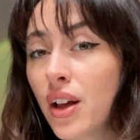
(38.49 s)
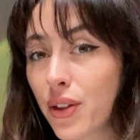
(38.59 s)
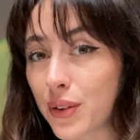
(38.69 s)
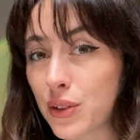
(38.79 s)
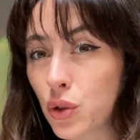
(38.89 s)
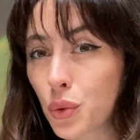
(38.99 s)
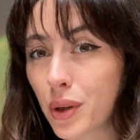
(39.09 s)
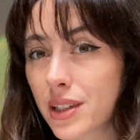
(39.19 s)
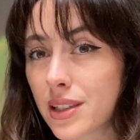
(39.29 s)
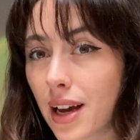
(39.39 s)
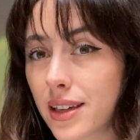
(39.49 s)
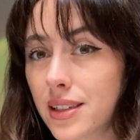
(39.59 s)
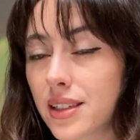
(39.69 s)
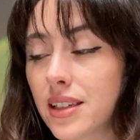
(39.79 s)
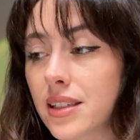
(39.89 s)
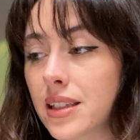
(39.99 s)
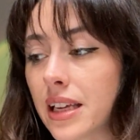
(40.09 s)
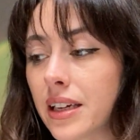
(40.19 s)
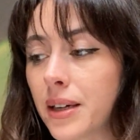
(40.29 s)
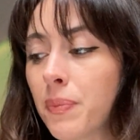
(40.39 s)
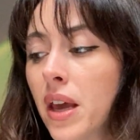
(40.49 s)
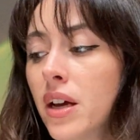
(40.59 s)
There is short-sightedness here.